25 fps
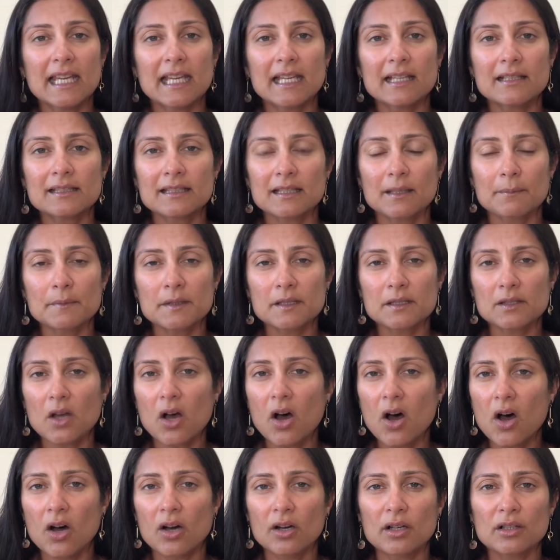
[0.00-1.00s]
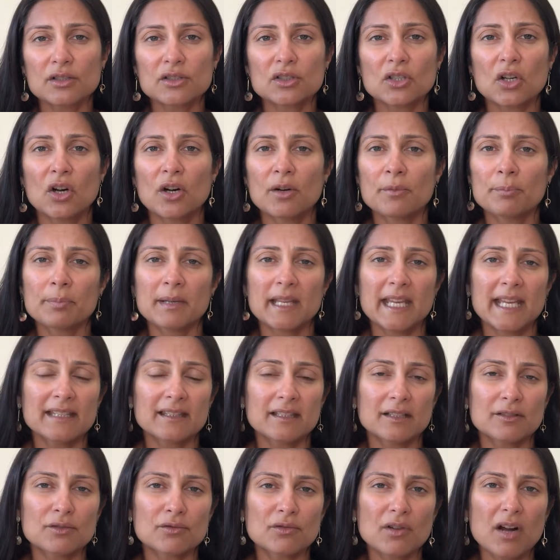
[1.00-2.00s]
some songs, or playing
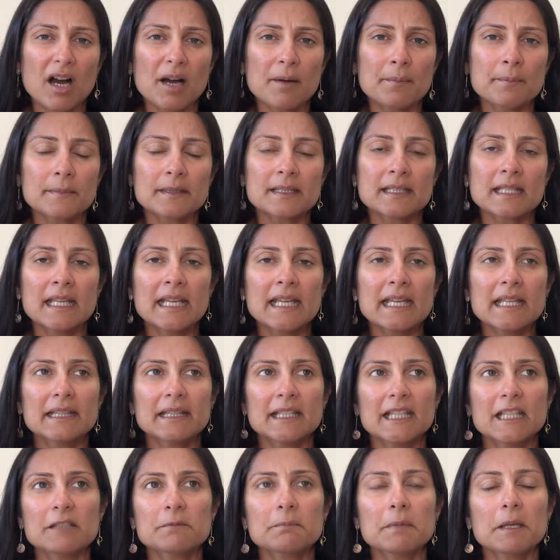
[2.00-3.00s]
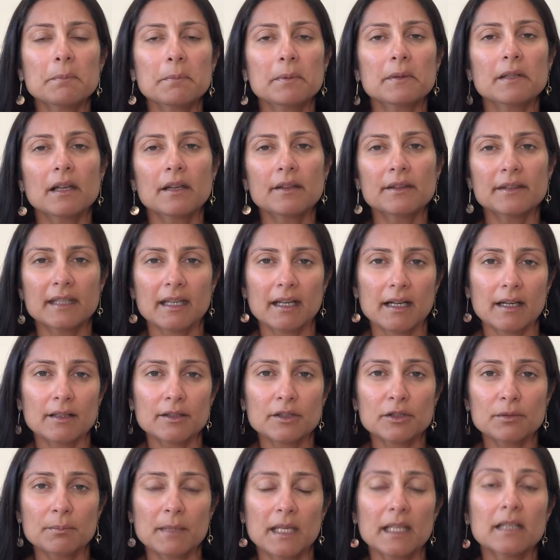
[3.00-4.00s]
the drums. These people are there
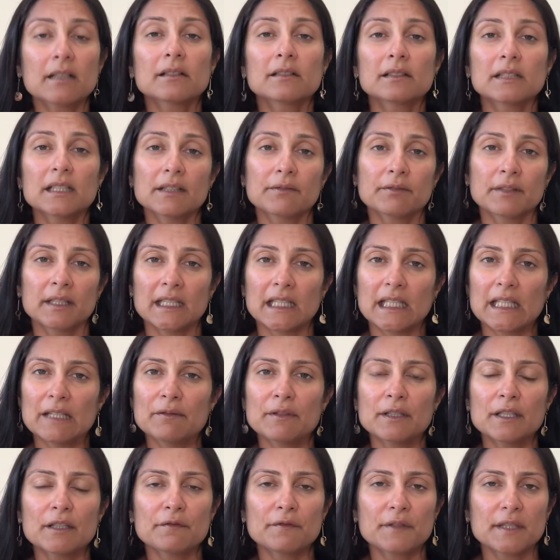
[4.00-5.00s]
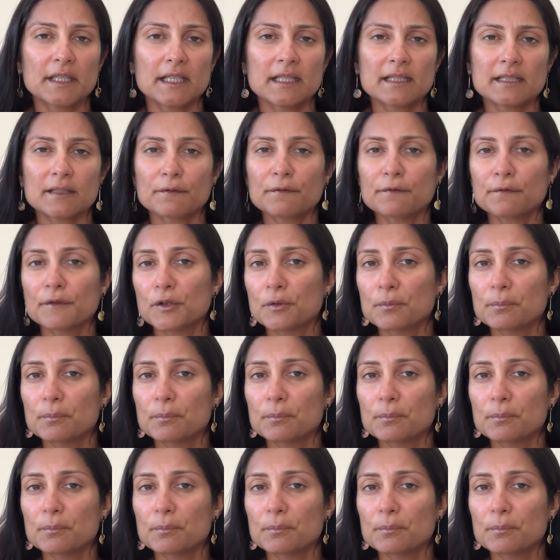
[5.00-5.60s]
to make a living, even if it is a few